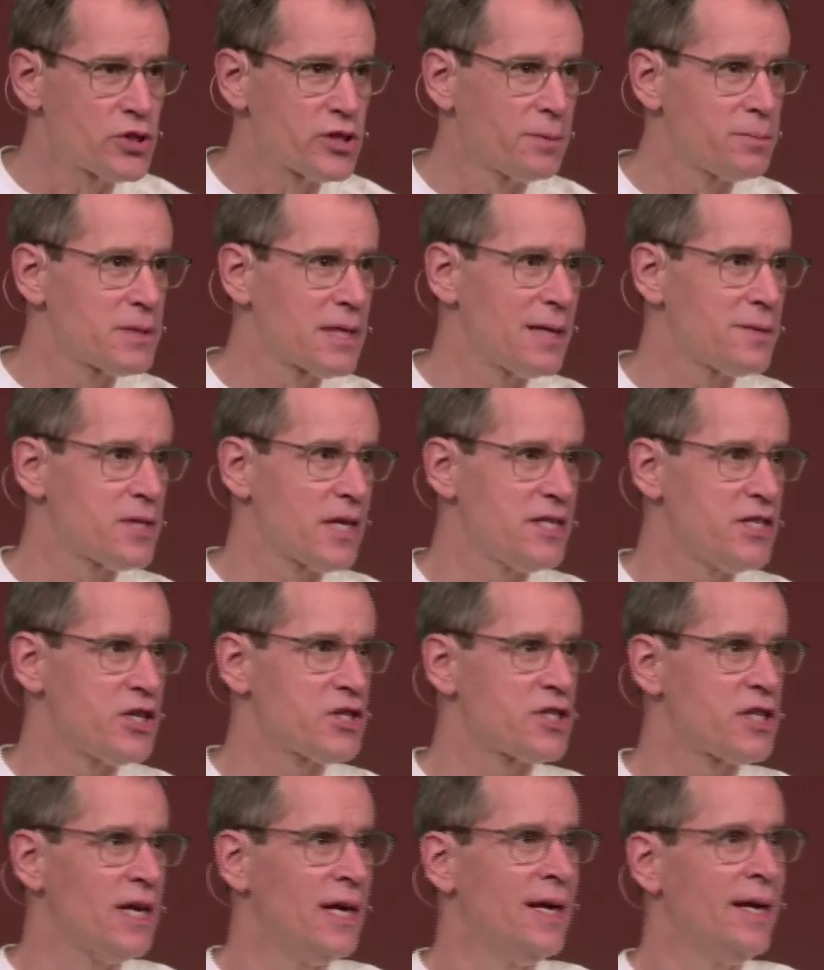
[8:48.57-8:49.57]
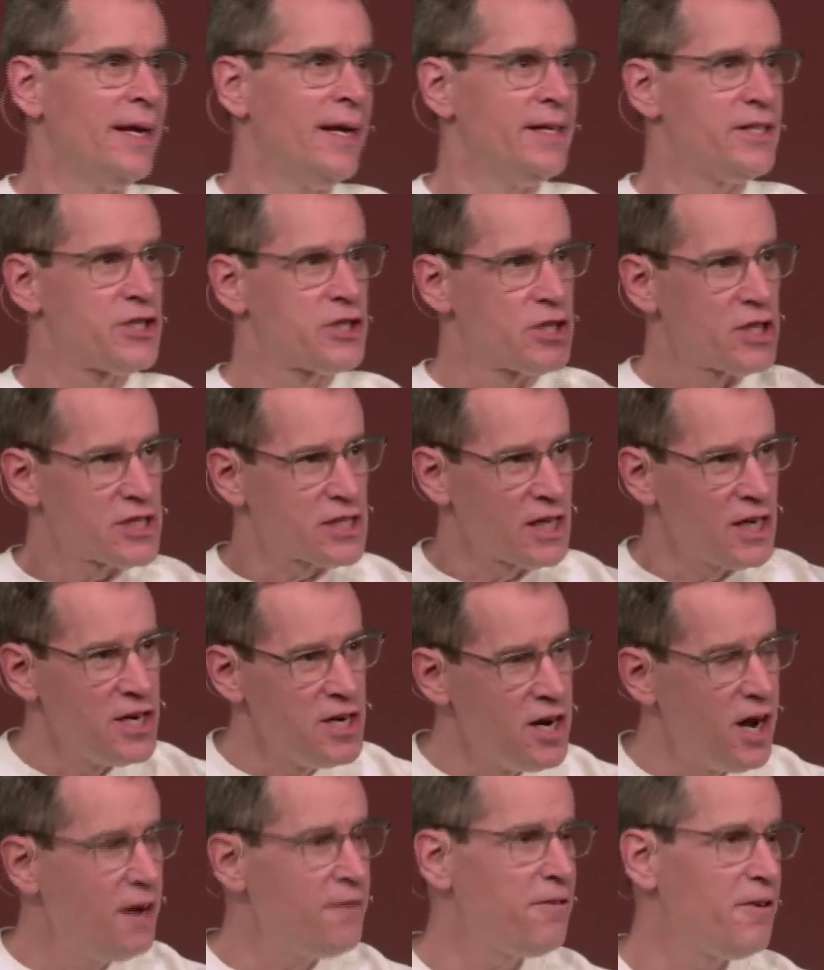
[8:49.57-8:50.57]
Sometimes I just, it's just
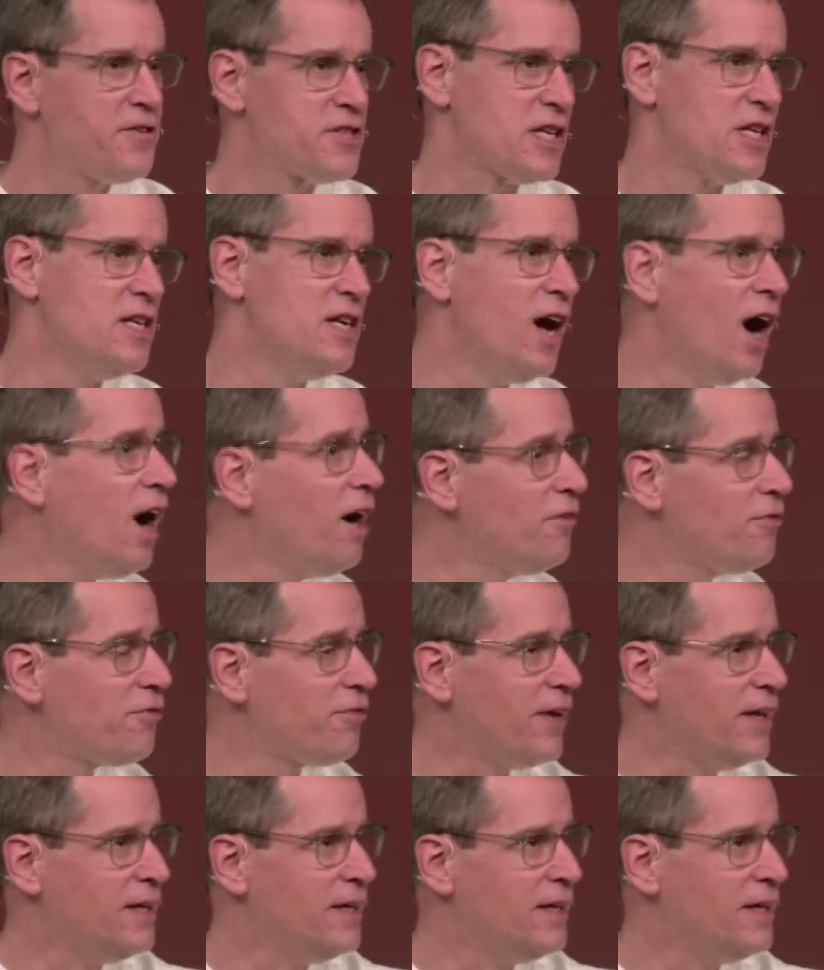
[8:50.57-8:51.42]
enough. I was enough.